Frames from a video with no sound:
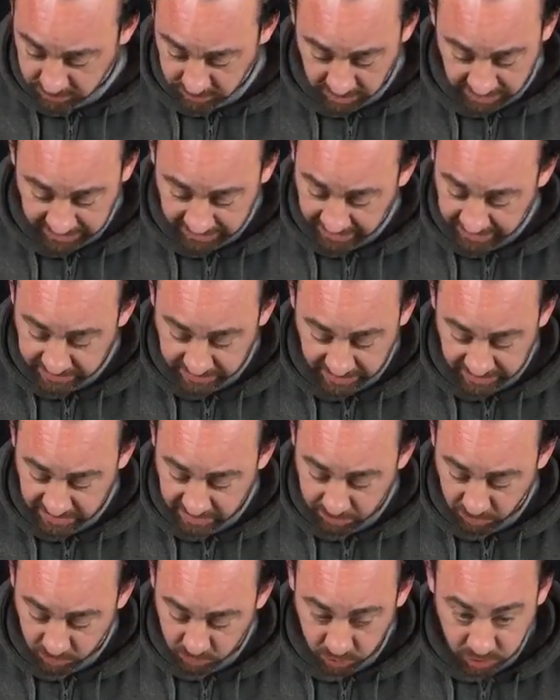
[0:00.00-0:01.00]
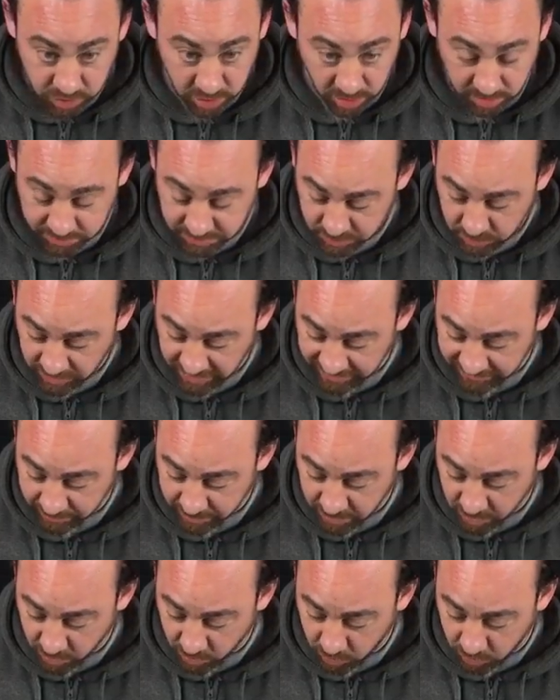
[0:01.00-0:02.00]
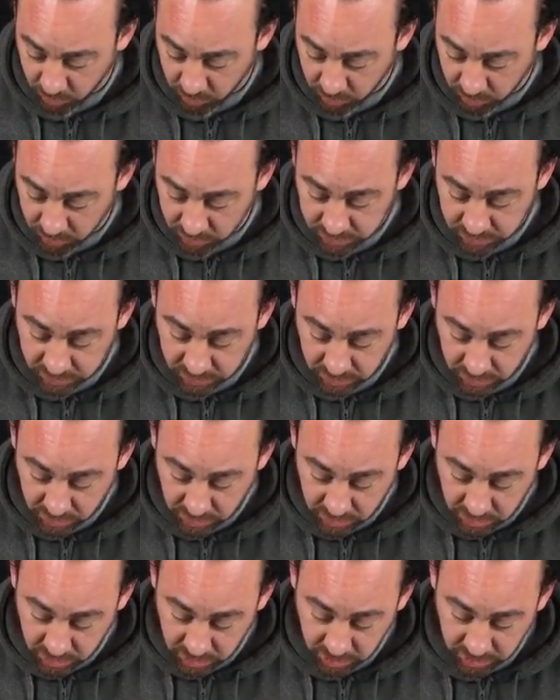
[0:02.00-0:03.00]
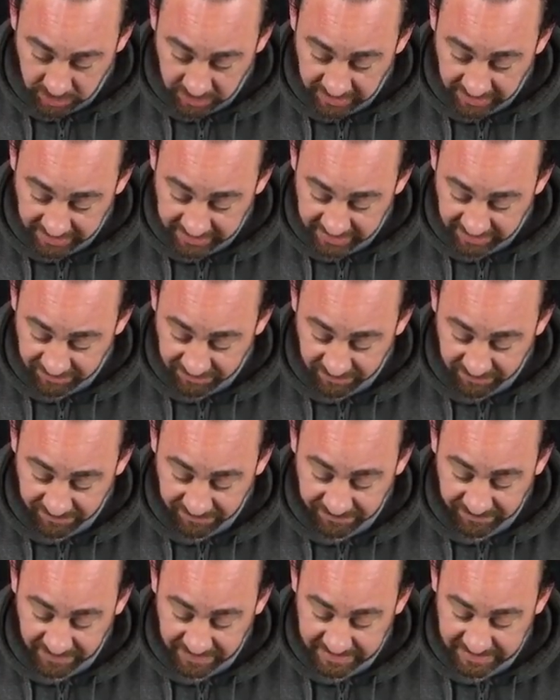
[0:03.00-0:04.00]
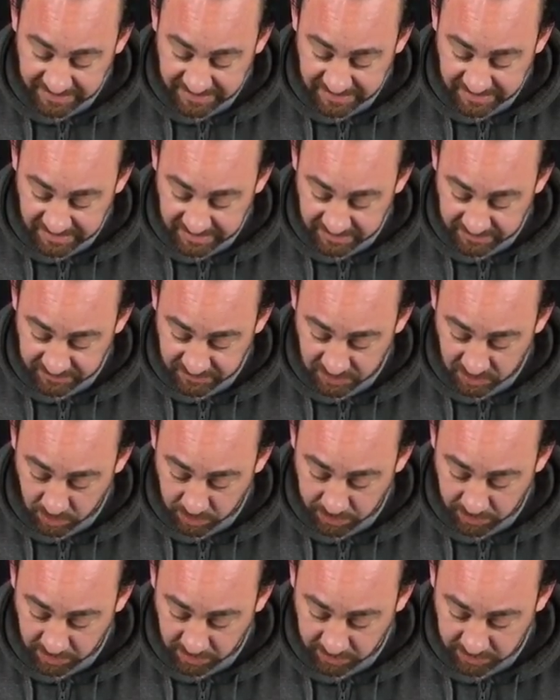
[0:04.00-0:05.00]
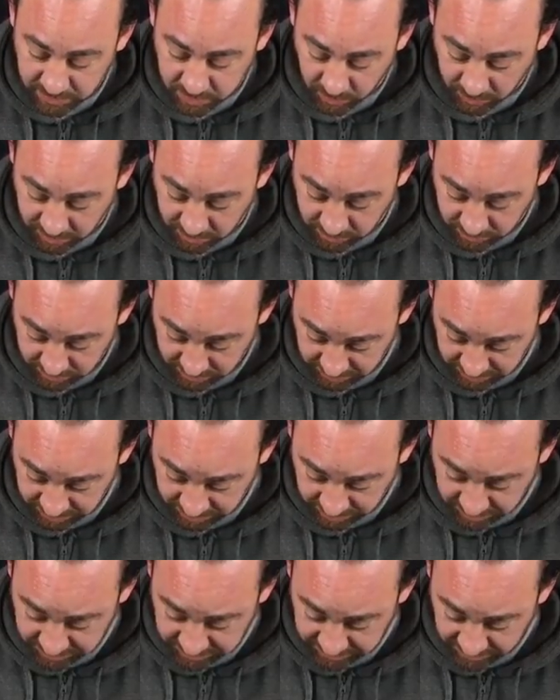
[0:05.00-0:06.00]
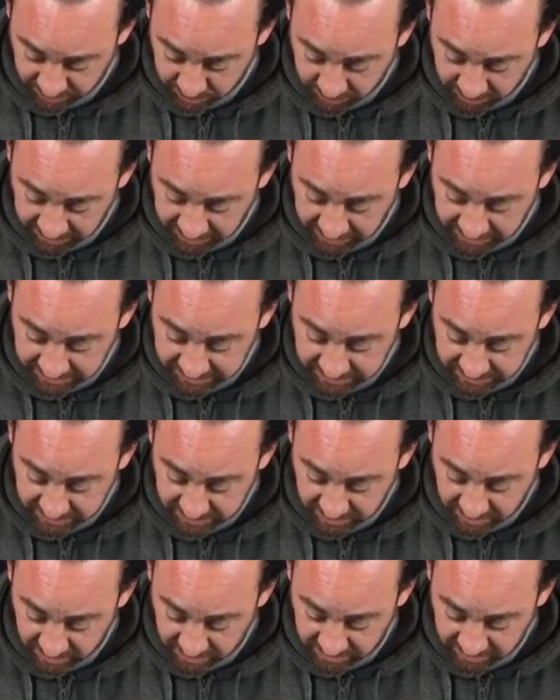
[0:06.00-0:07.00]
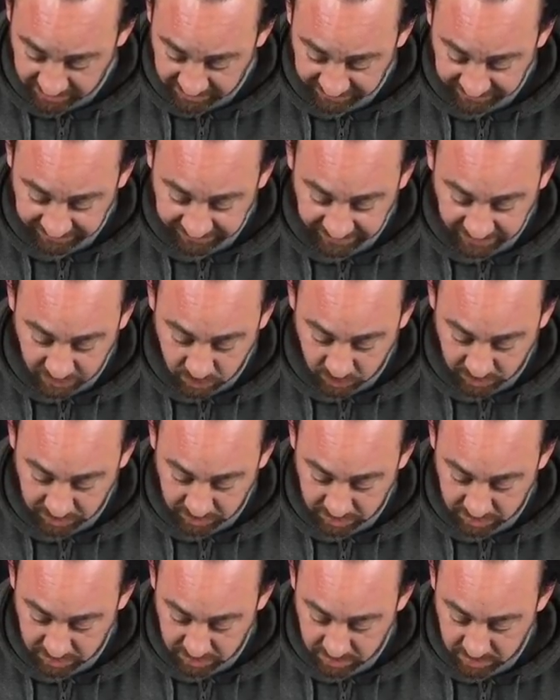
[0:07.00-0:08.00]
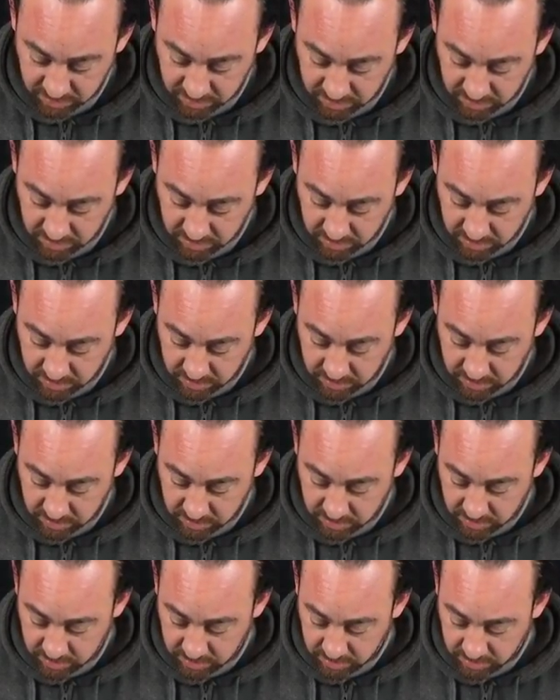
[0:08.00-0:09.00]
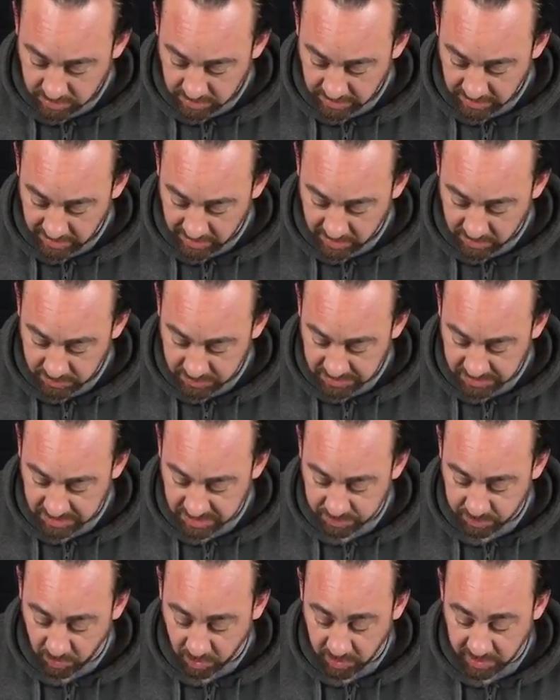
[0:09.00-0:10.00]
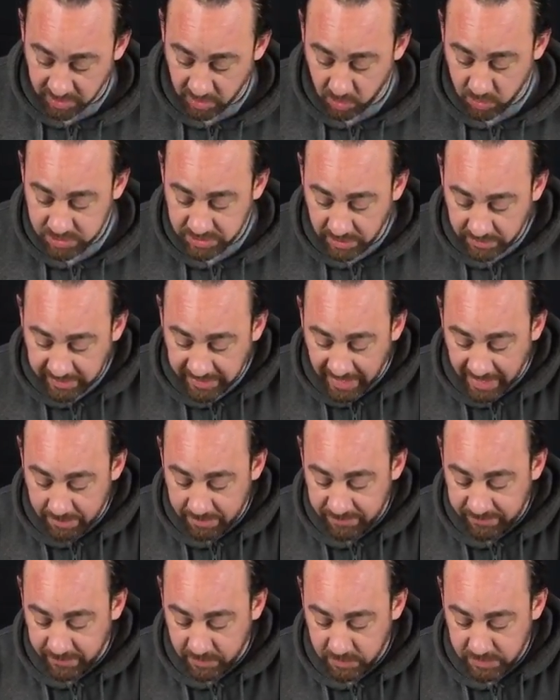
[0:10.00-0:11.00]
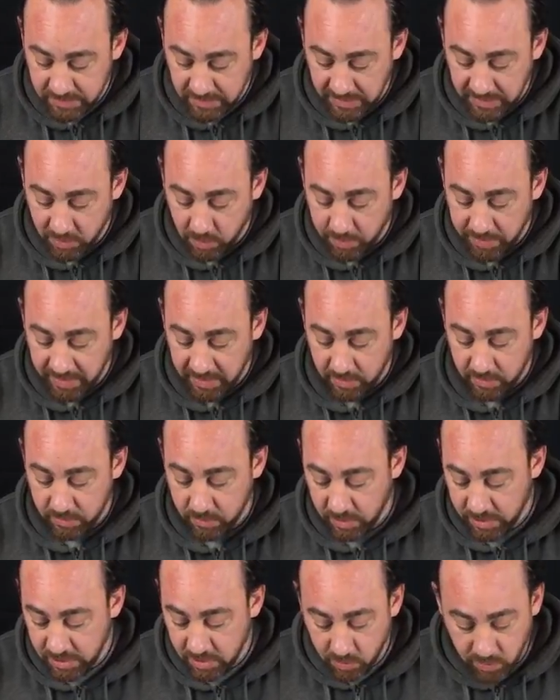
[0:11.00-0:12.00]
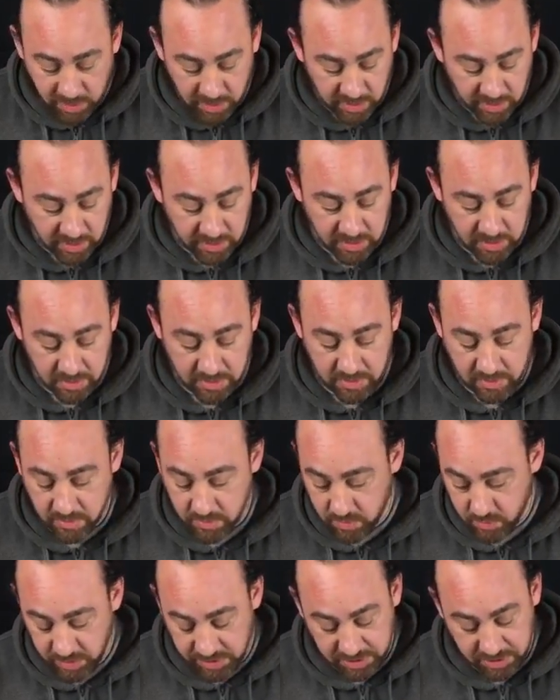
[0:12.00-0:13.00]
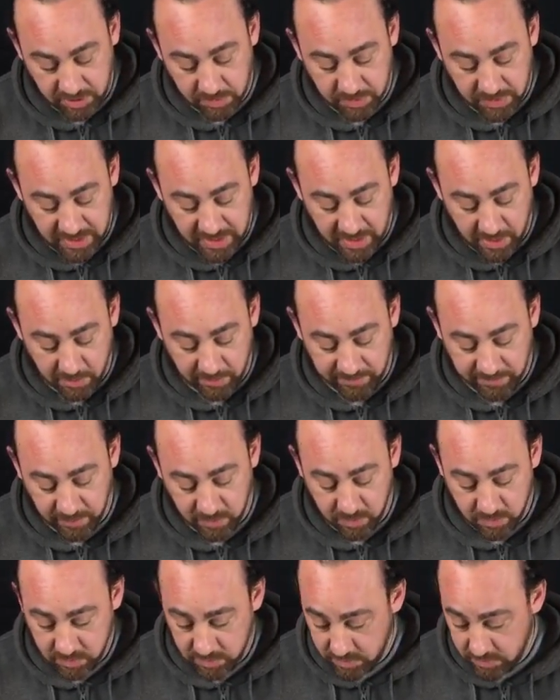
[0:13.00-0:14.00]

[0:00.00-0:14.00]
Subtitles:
Again, any model shops, we have them here at Warlords. You can get different thicknesses of super glue as well. As you can tell by this, I like the thick one. It holds its spot. It also gap fills a little bit when you're working, which can be helpful.